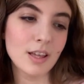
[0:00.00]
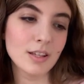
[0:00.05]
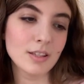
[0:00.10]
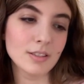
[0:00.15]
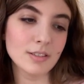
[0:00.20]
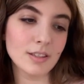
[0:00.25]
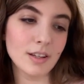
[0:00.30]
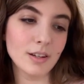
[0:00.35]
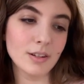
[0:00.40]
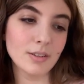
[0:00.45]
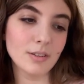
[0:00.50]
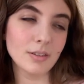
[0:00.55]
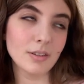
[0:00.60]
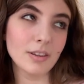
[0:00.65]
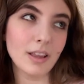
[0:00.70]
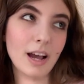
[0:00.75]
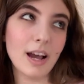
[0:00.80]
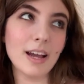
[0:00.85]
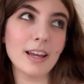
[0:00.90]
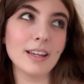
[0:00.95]
So
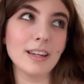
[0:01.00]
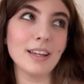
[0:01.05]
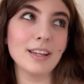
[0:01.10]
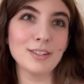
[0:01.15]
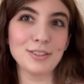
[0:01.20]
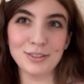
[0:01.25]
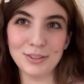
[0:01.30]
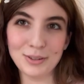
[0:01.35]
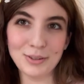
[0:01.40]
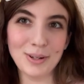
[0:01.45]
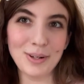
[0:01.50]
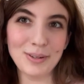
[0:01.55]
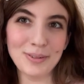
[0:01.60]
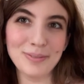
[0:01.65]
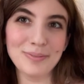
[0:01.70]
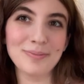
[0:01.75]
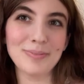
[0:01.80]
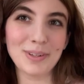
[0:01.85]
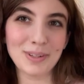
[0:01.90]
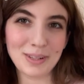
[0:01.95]
that and H2O
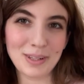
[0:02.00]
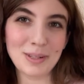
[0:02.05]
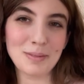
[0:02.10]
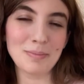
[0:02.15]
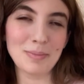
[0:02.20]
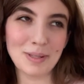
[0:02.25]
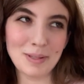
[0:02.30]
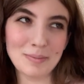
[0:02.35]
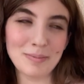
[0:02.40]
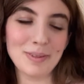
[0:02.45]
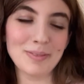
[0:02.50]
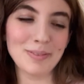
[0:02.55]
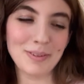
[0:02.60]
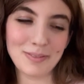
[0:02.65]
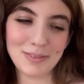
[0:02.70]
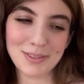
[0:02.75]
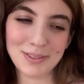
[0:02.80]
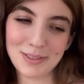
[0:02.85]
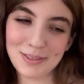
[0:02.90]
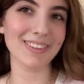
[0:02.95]
are going to be my
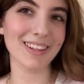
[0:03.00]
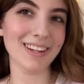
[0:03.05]
favorite shows.